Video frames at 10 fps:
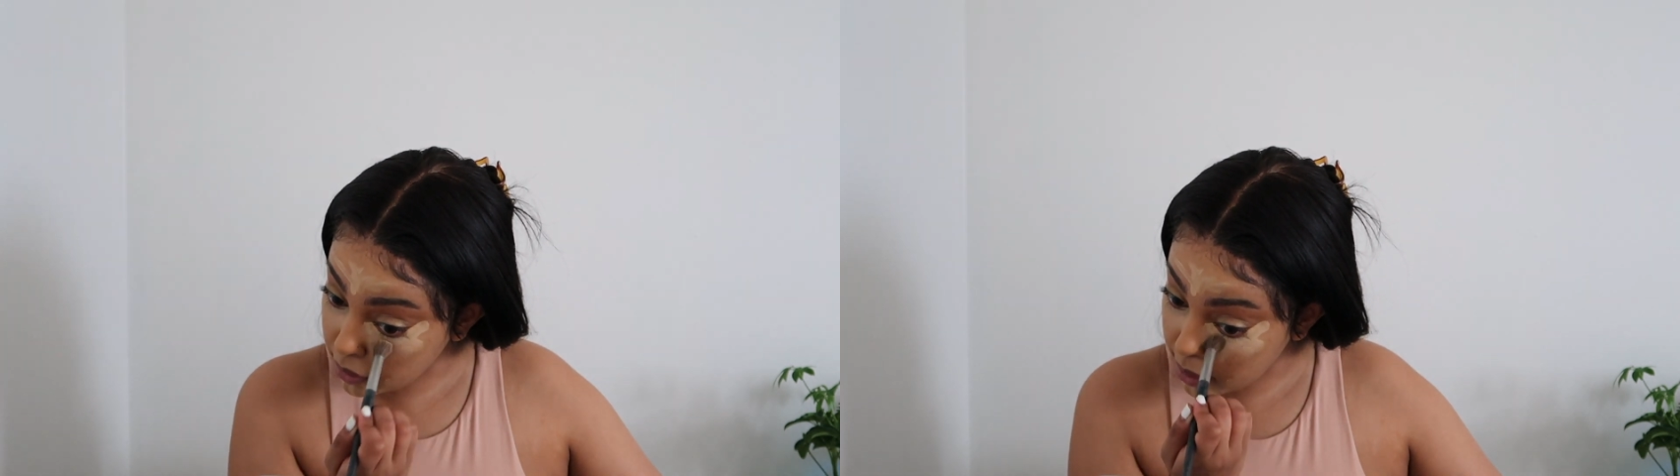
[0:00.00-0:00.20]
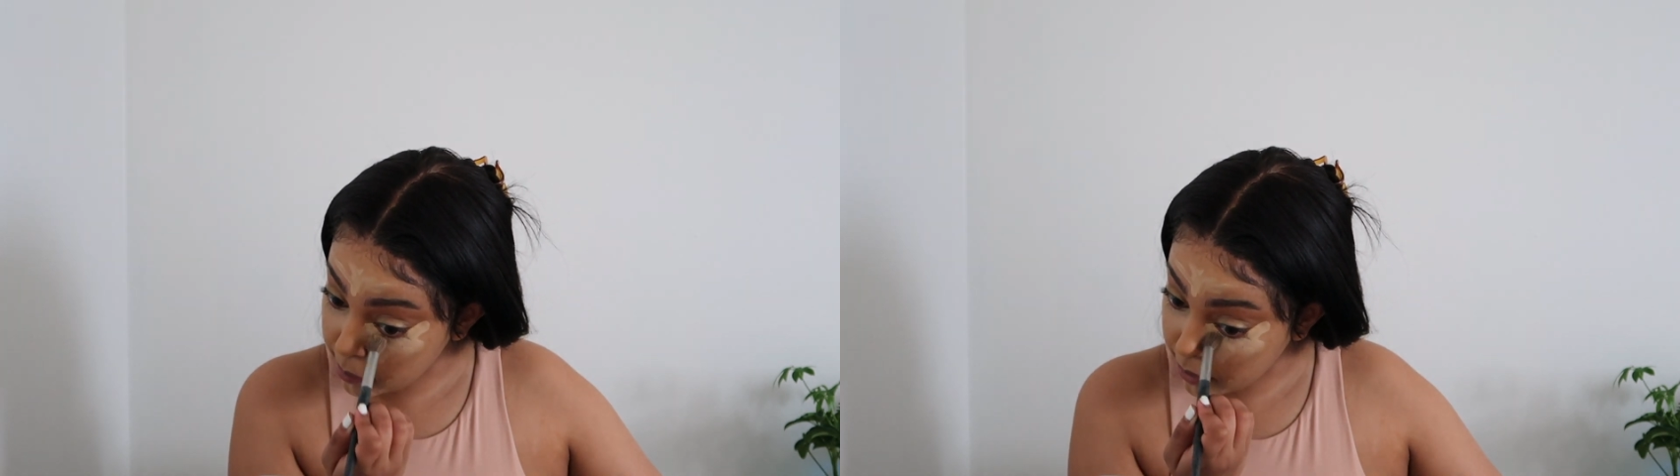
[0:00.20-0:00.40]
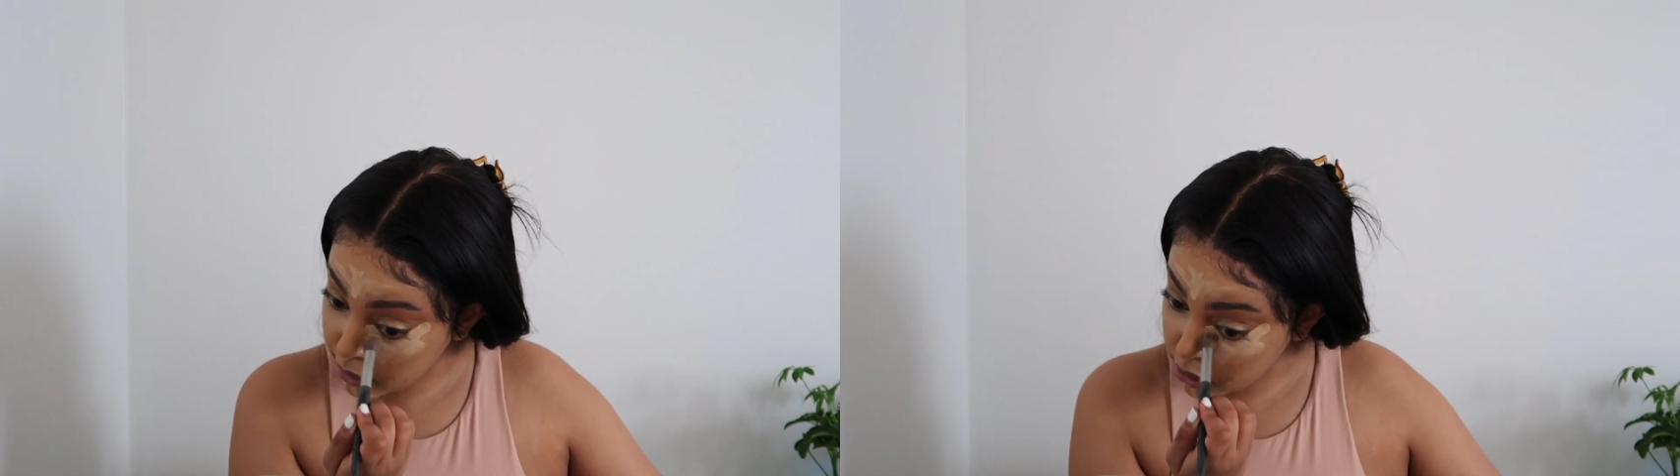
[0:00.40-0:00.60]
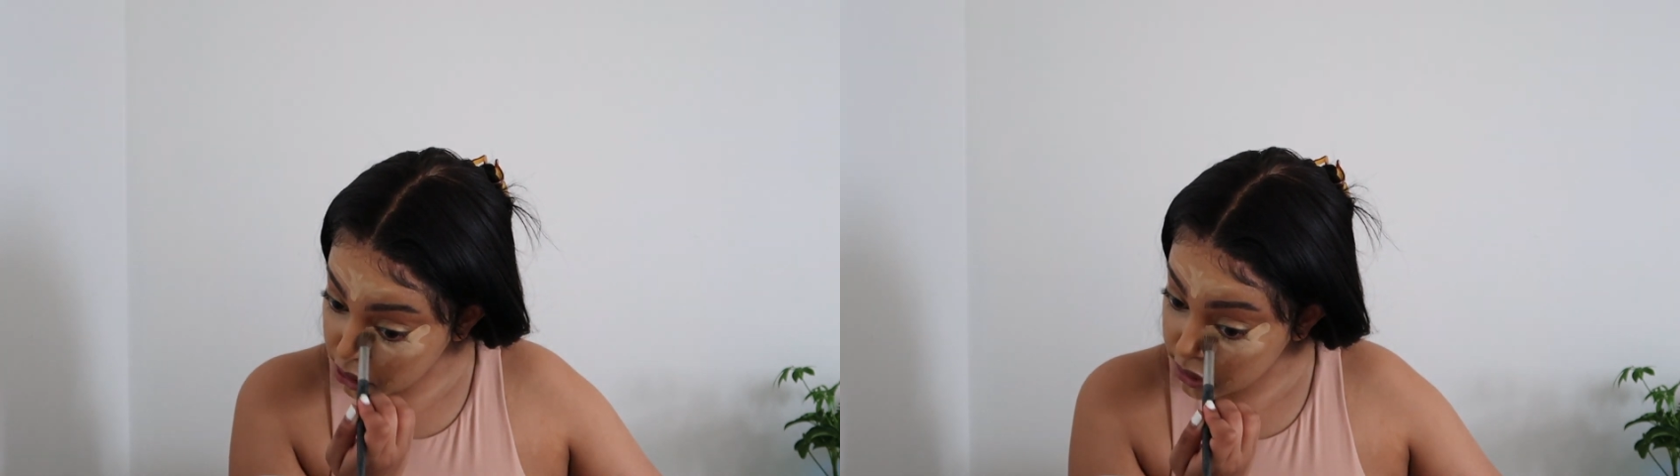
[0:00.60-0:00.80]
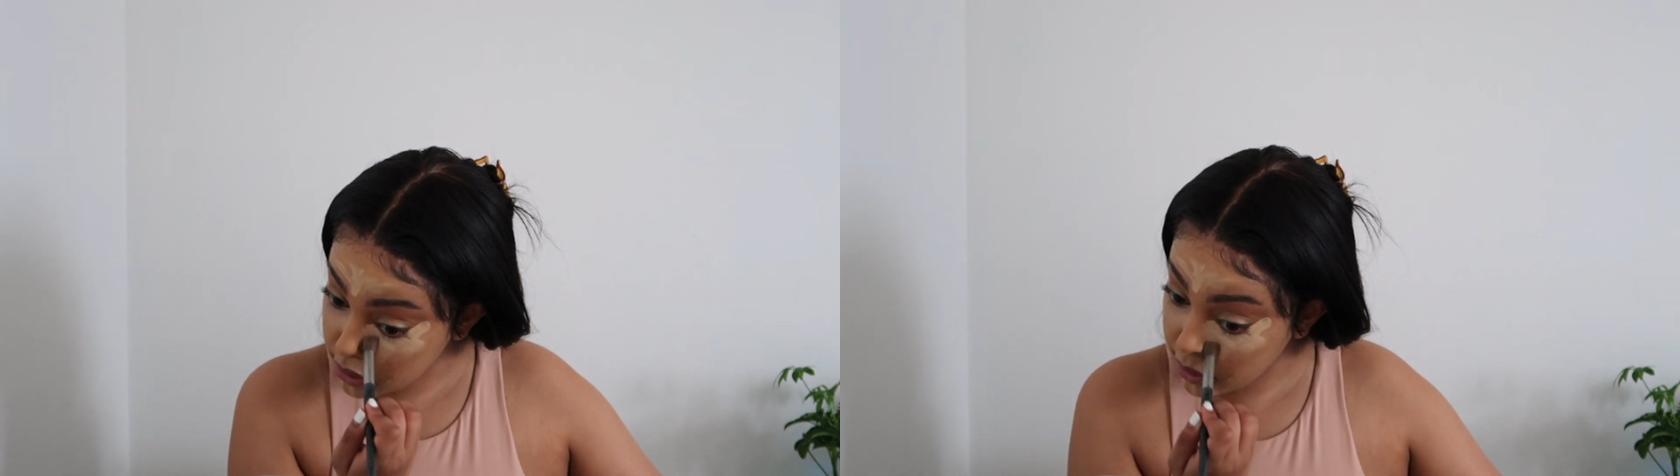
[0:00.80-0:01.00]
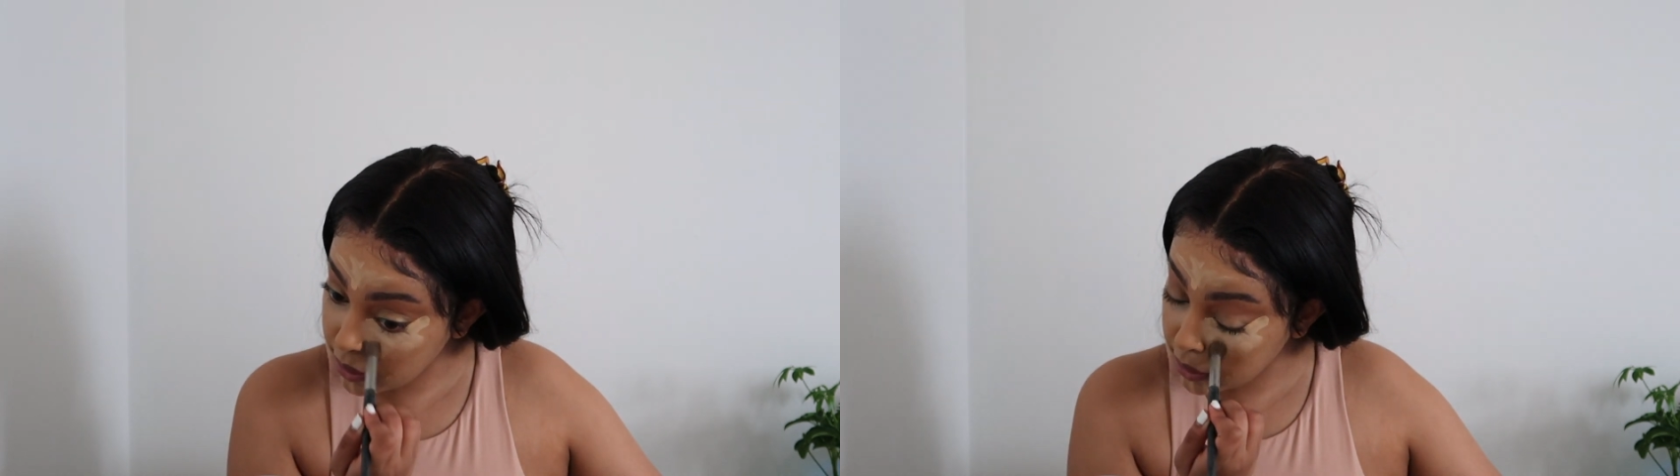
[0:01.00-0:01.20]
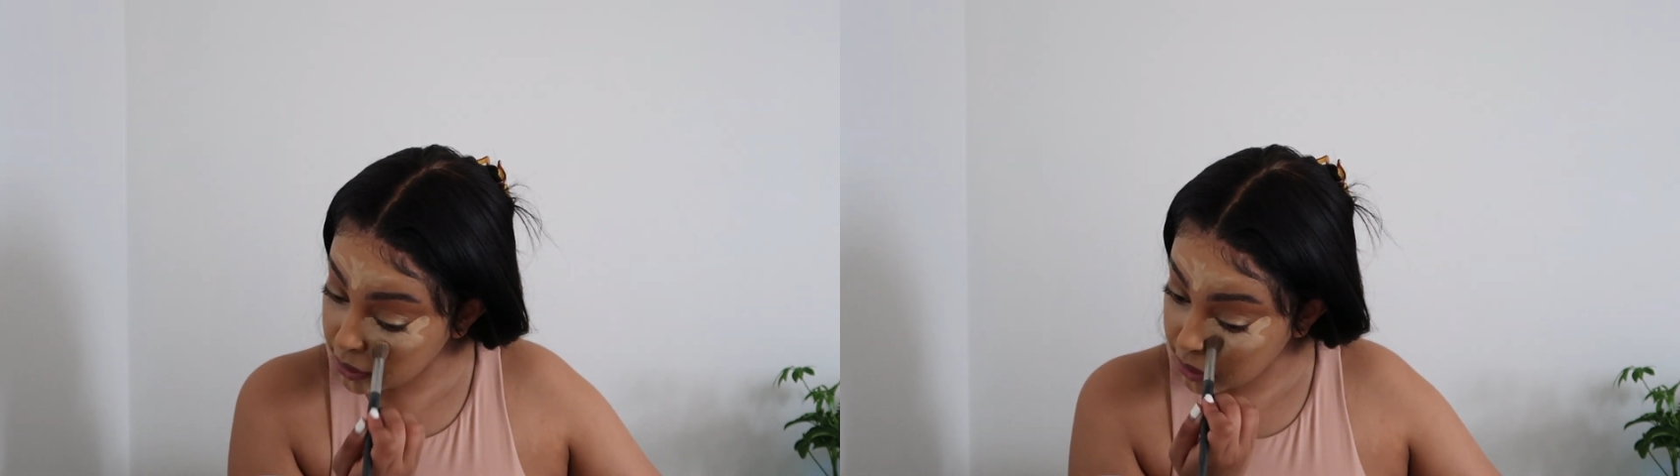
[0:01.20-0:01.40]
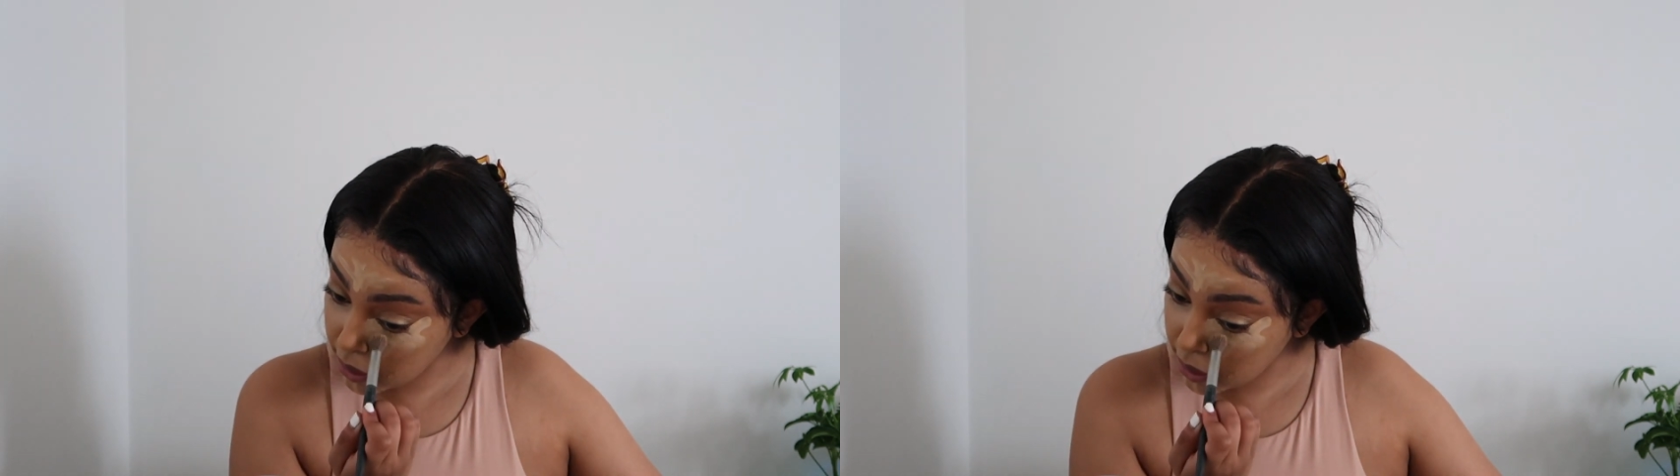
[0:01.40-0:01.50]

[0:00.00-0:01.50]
lot better just to like